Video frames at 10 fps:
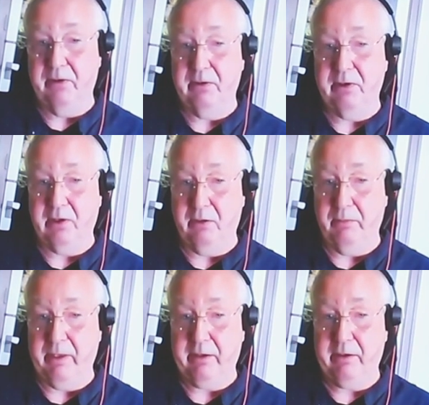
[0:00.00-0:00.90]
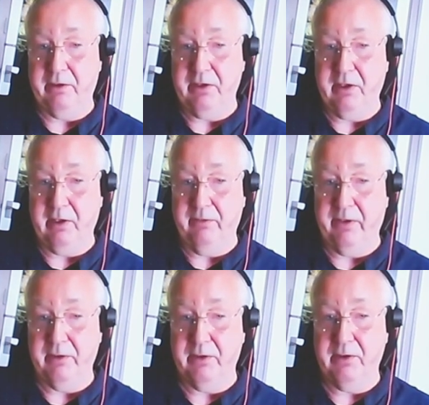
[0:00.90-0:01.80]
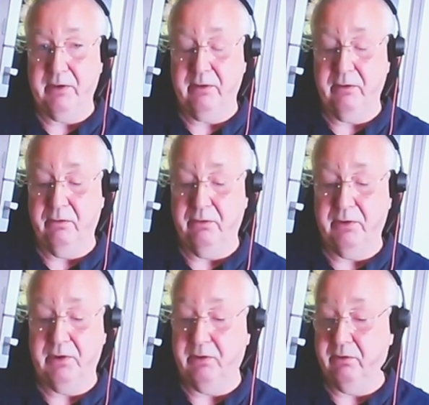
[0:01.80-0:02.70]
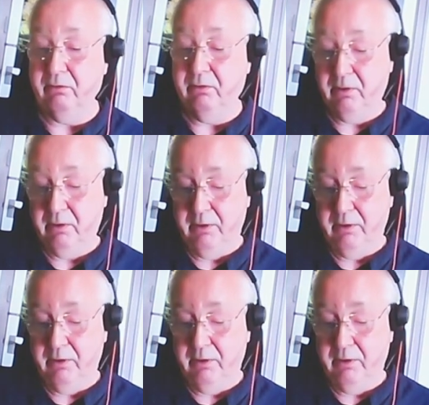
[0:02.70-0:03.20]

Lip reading: you to go back into that event or to